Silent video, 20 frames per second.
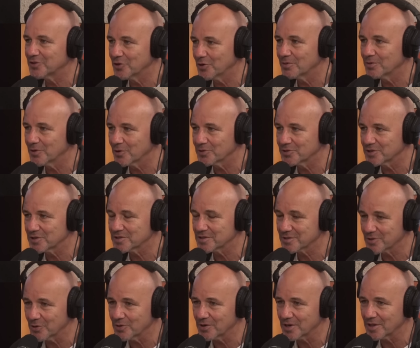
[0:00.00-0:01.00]
you're you're
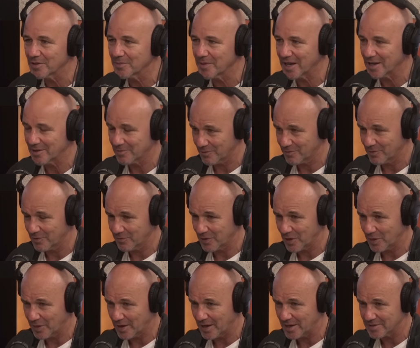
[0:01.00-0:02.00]
just talking about
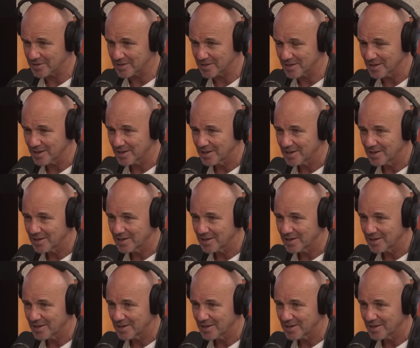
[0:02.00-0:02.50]
fifty thousand.